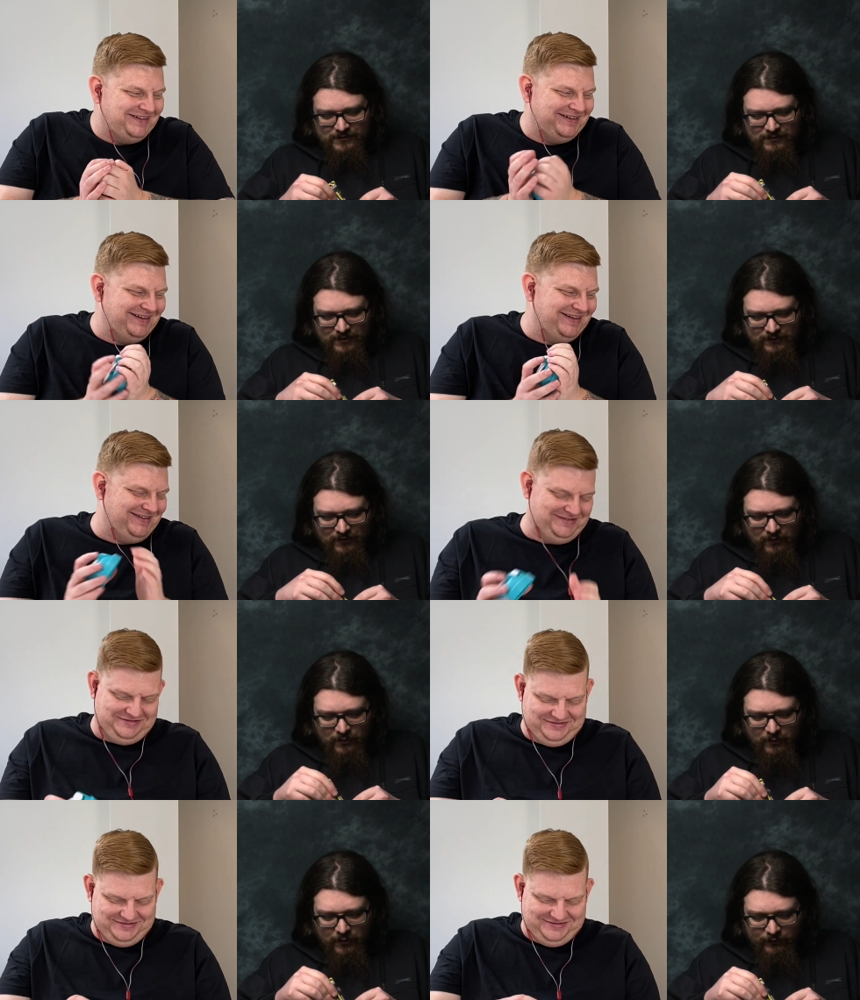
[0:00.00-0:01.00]
Speaker 1: I don't
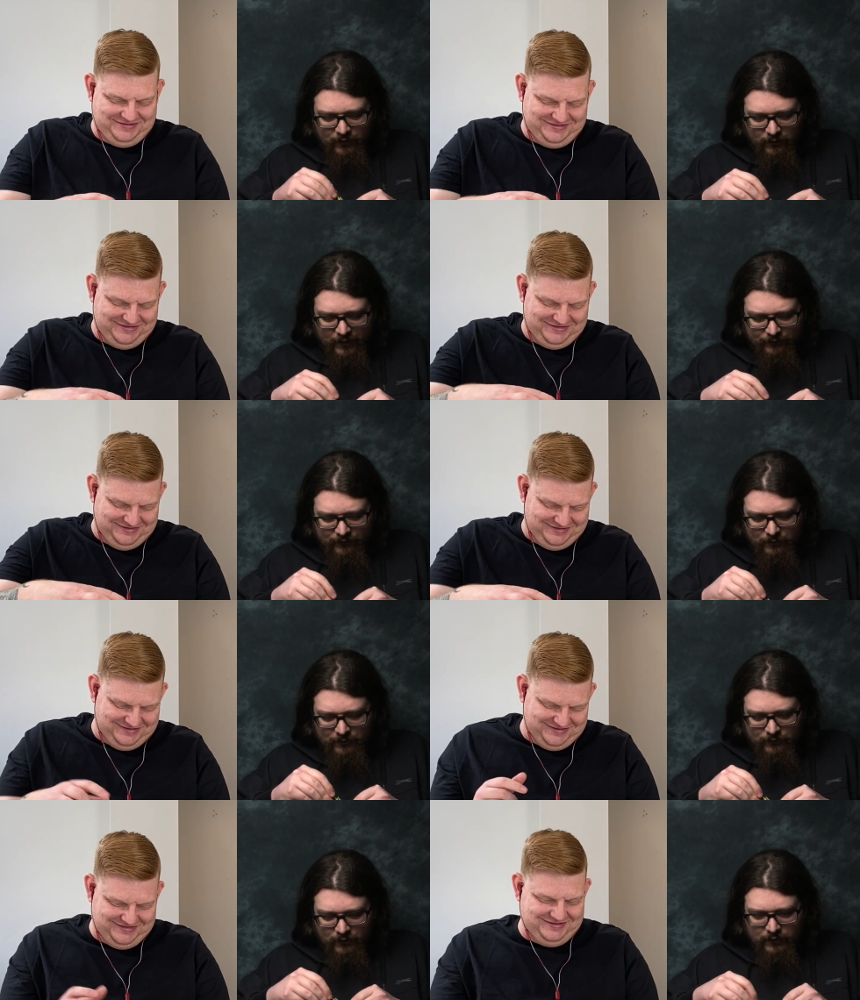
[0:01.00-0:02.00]
know who I've got left to
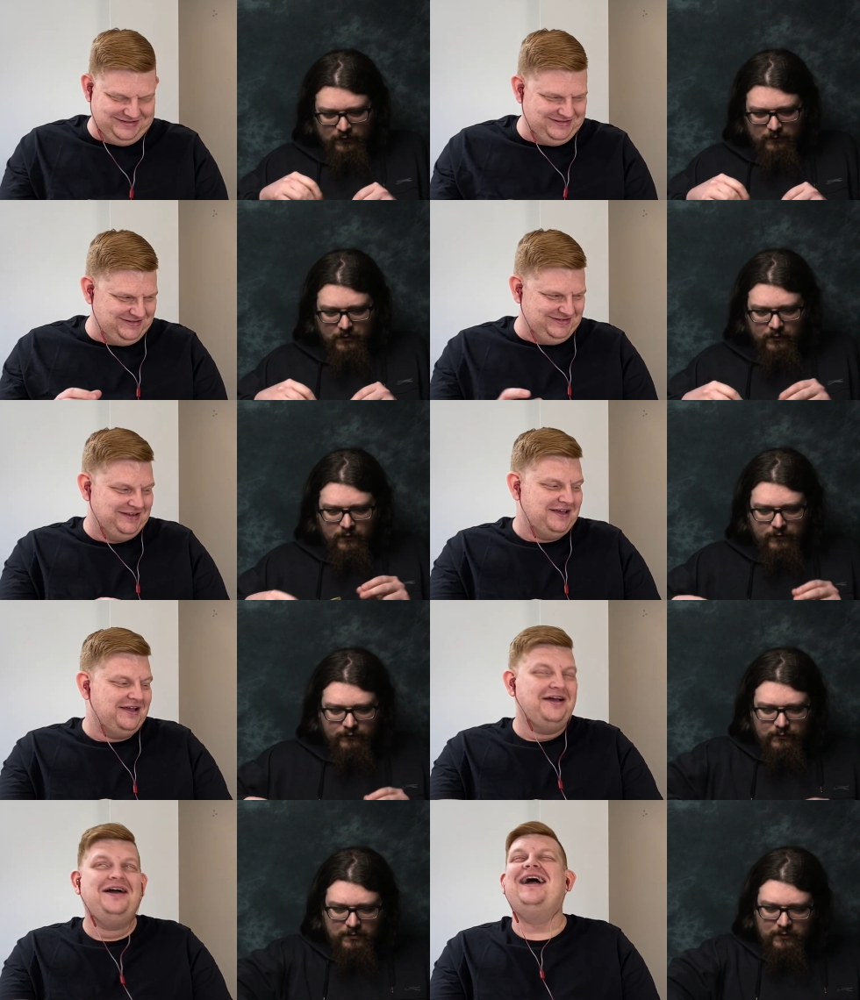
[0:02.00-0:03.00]
have died in my
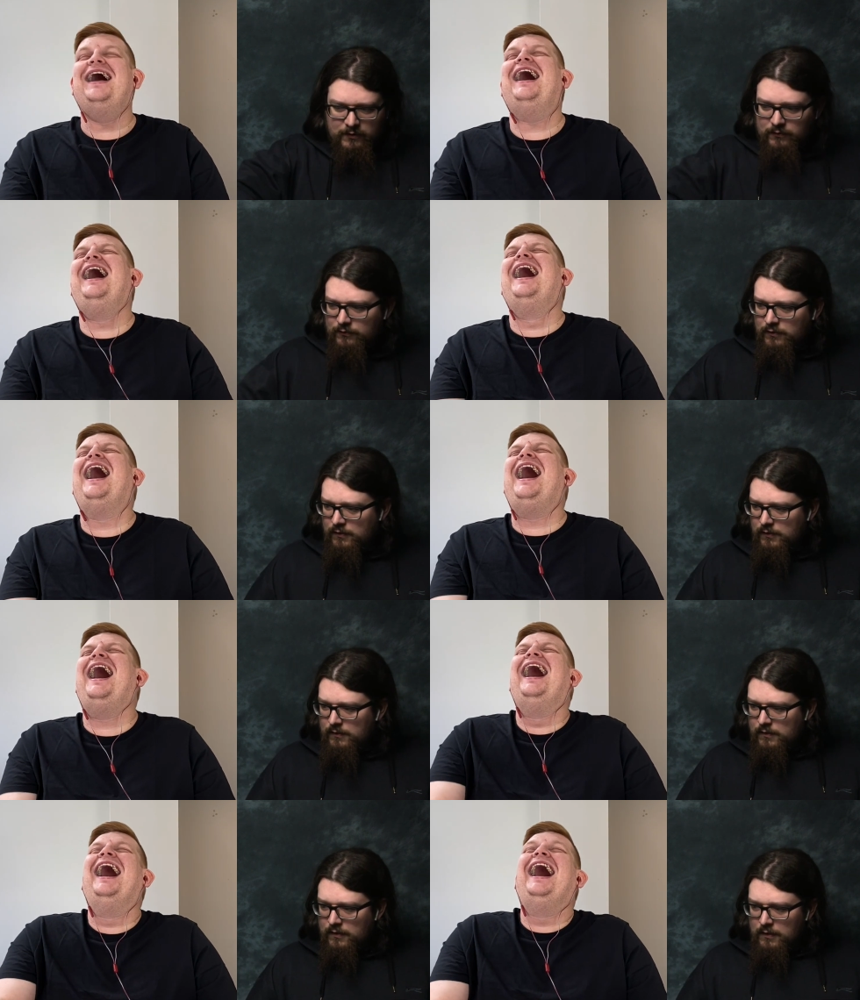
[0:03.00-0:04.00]
life, to be honest.
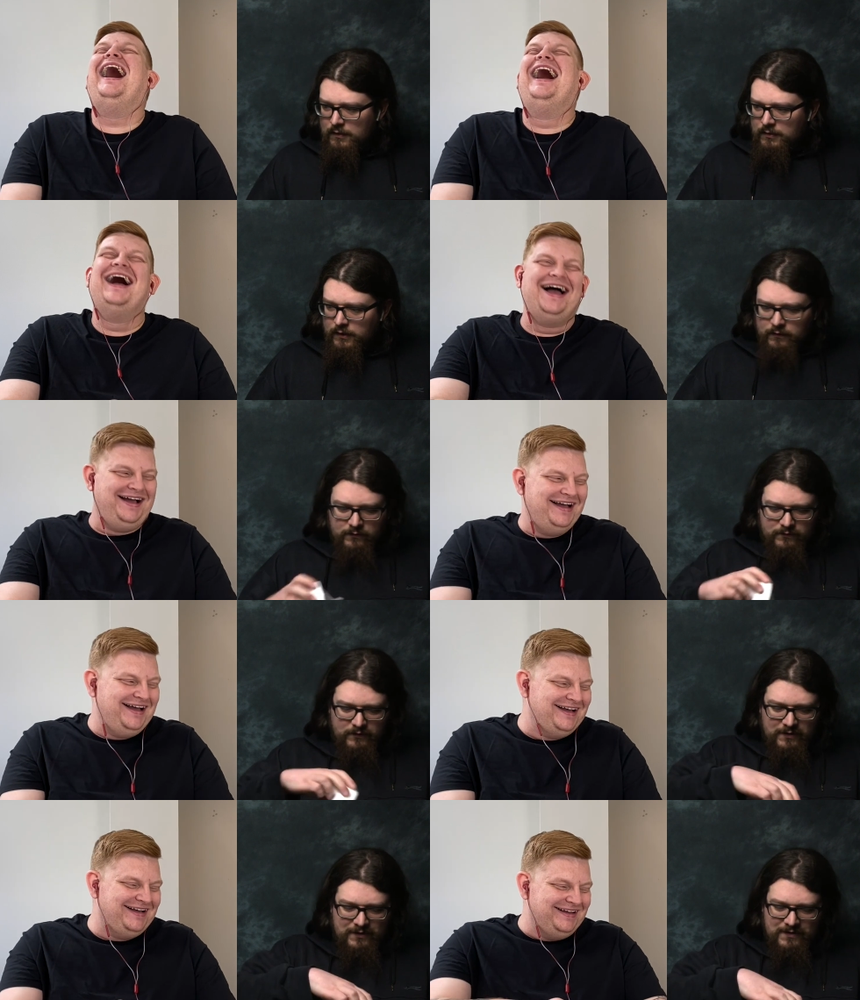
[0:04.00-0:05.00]

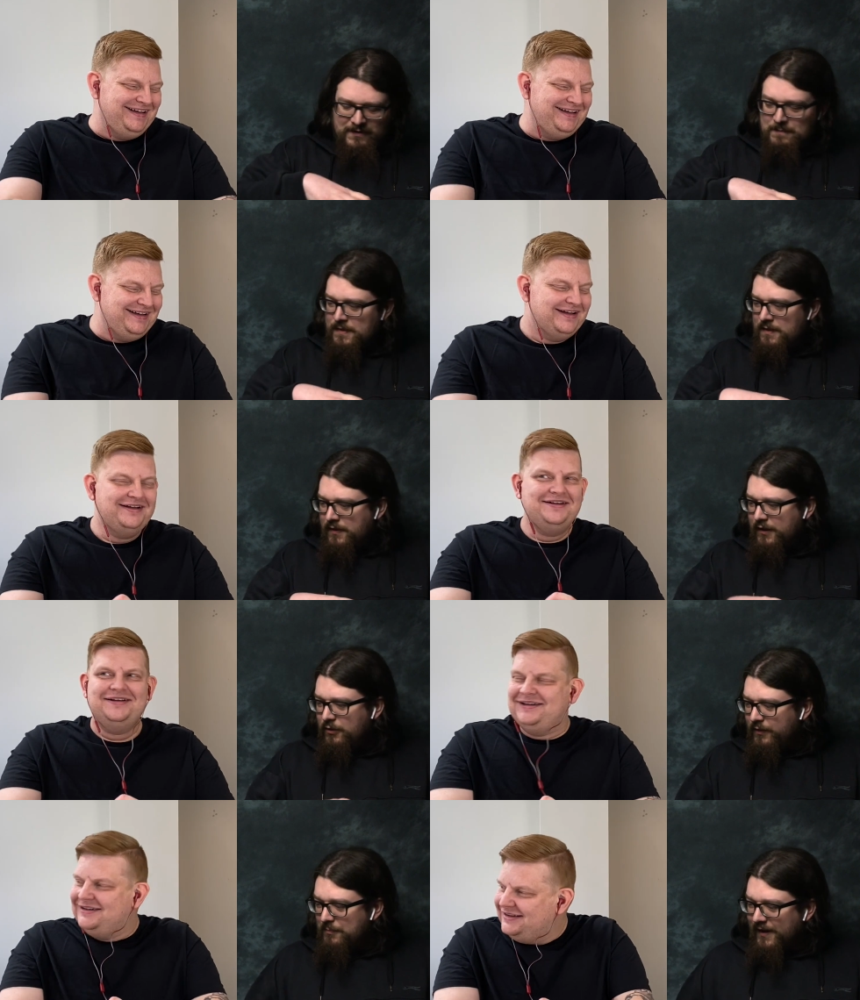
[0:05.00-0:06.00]
They're
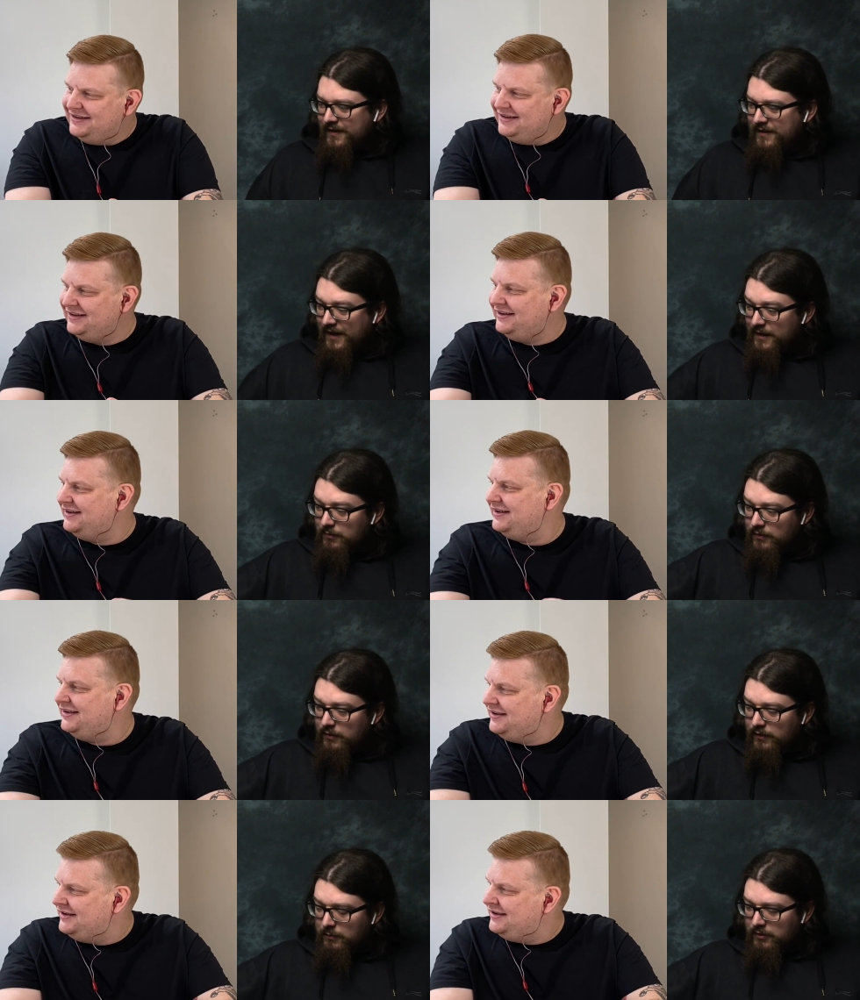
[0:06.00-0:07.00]
calling back again. I'm
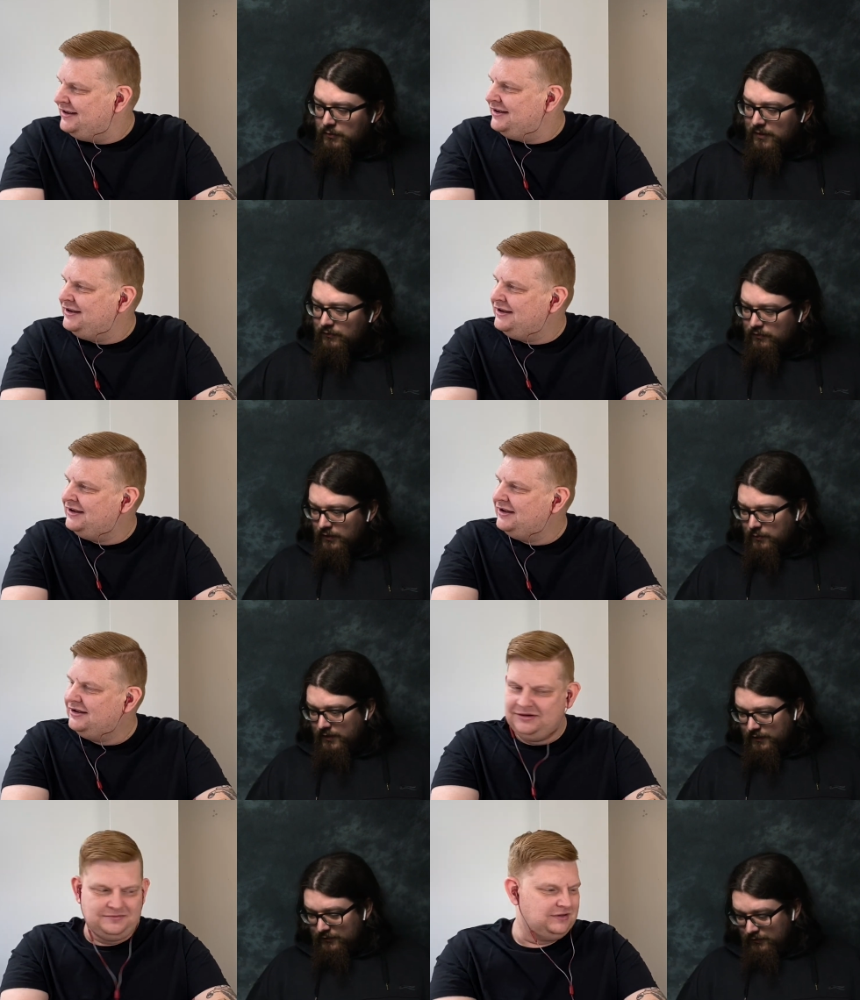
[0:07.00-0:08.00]
gonna answer it
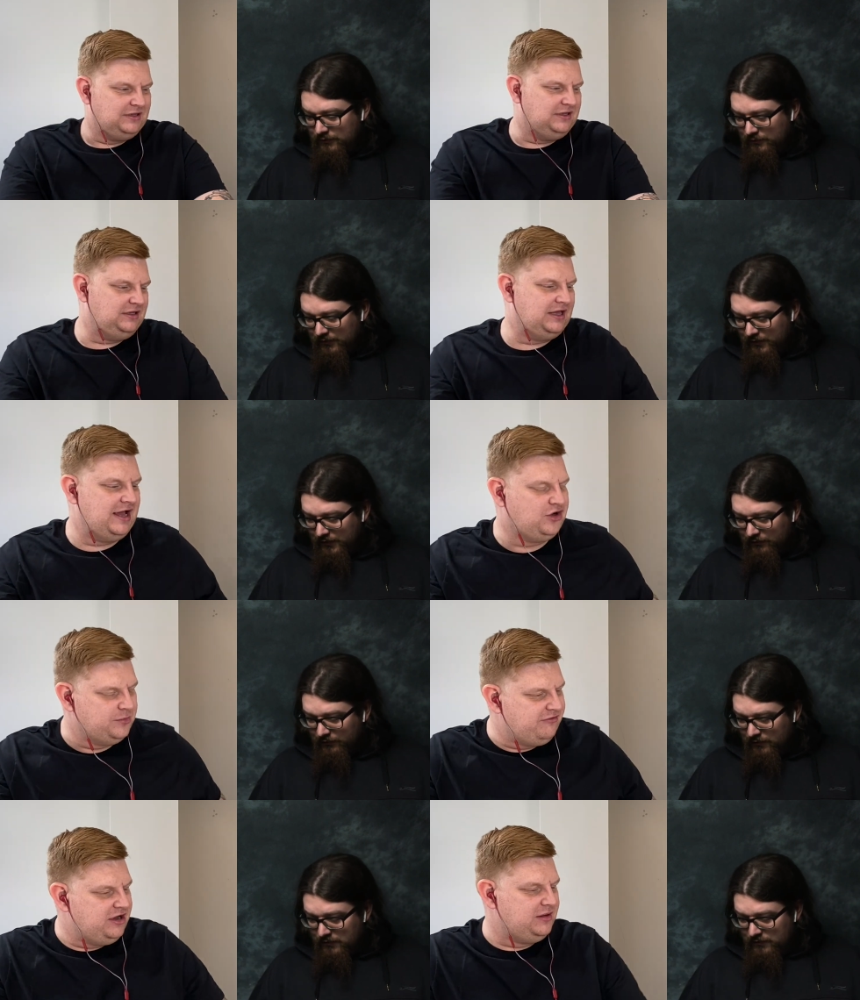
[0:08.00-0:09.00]
quickly, John, just
Speaker 2: in case. Yeah, it could
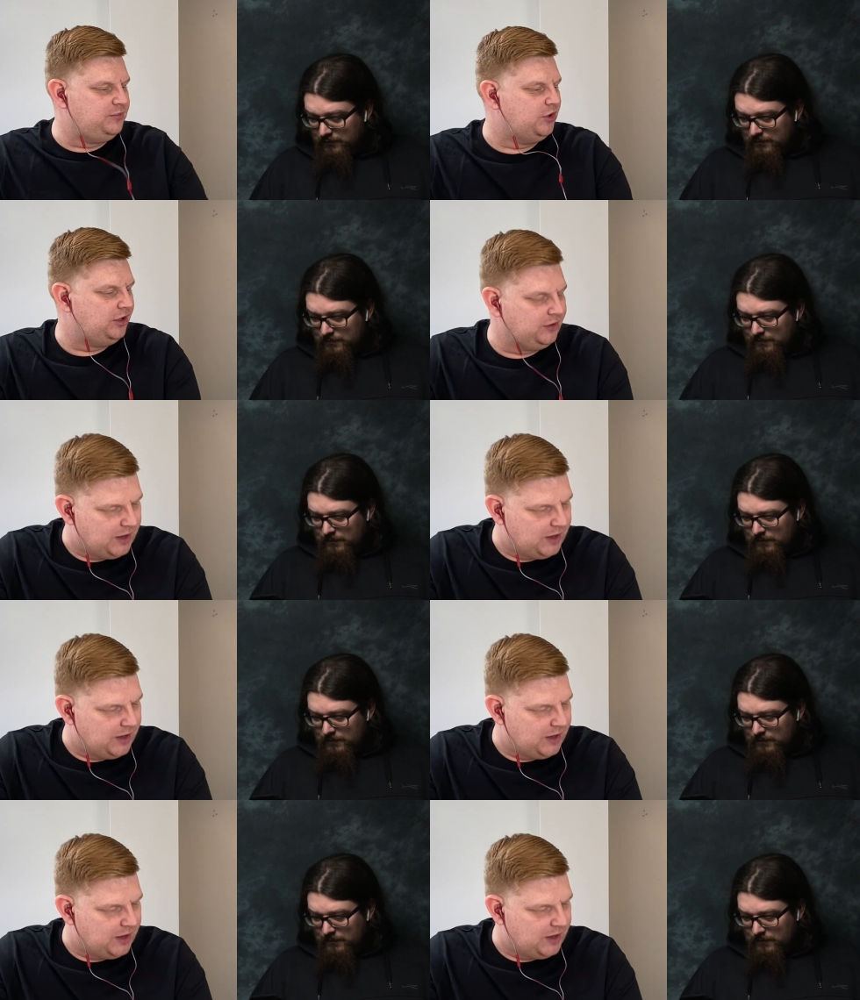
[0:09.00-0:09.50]
be really important. Go